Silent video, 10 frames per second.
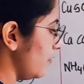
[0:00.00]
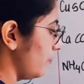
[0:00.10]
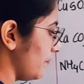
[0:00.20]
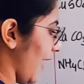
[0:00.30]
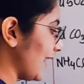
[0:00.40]

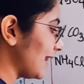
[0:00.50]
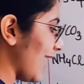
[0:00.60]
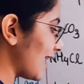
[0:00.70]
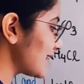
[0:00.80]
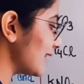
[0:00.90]
While the
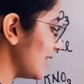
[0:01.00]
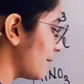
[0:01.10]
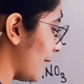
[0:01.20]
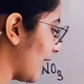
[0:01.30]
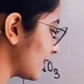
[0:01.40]

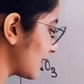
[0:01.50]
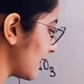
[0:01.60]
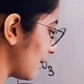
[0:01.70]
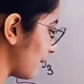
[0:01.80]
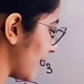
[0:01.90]
acidic part
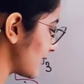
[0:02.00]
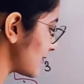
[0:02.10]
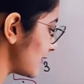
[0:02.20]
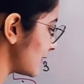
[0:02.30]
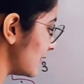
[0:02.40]

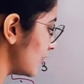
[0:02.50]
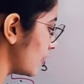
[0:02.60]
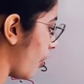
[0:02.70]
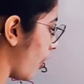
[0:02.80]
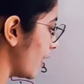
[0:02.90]
comprises the
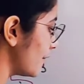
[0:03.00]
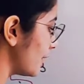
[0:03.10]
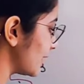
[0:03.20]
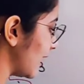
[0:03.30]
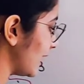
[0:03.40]

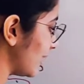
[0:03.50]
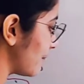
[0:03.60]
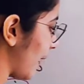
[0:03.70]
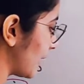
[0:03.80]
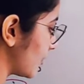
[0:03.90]

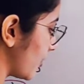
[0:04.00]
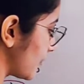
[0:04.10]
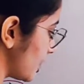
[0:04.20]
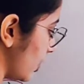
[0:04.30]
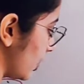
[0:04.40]
non-metallic part of
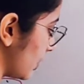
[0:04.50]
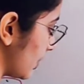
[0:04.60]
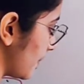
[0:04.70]
salt.